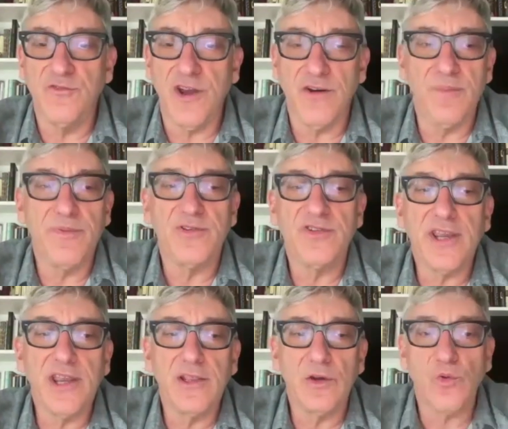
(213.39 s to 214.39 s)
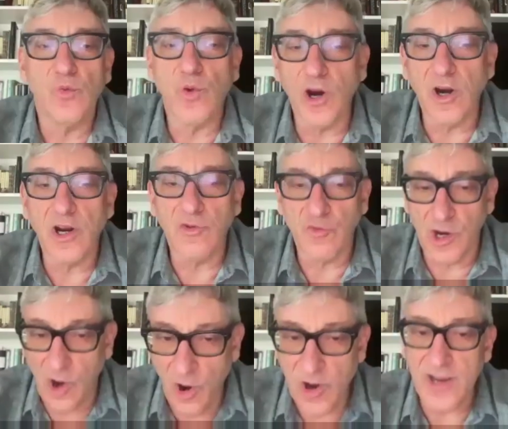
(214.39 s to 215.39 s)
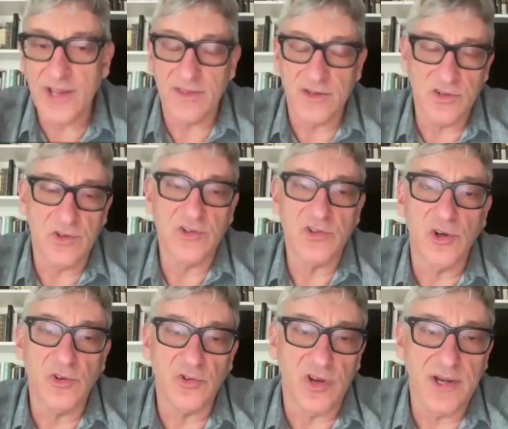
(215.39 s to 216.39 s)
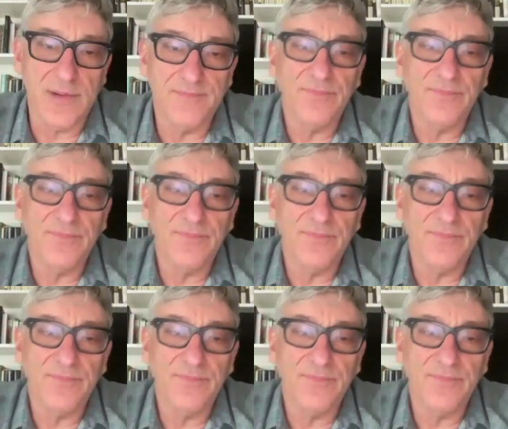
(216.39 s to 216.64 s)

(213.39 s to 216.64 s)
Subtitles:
very particular work regarding the Duke's children.